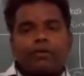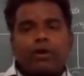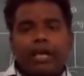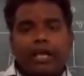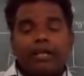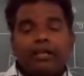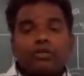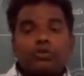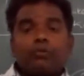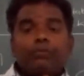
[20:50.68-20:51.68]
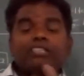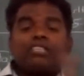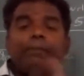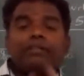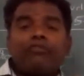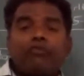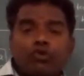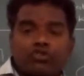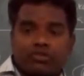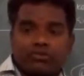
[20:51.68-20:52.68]
Okay, so based upon the
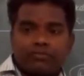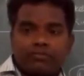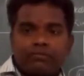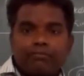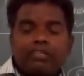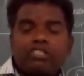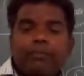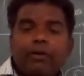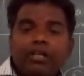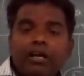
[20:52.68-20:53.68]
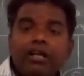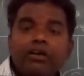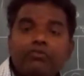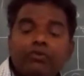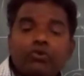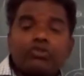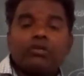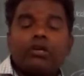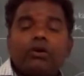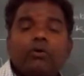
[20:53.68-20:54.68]
fruit, based upon the fruit.
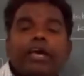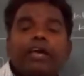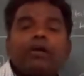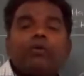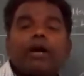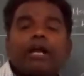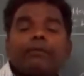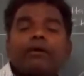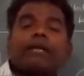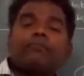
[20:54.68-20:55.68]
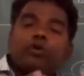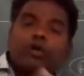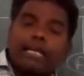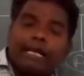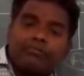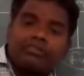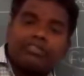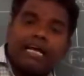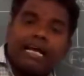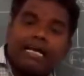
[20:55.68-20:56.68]
Okay, what happened, ma? Cryptogams
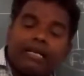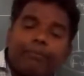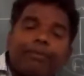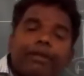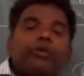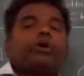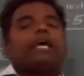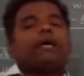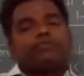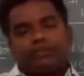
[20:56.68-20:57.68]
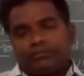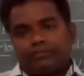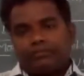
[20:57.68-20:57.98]
and penirogams.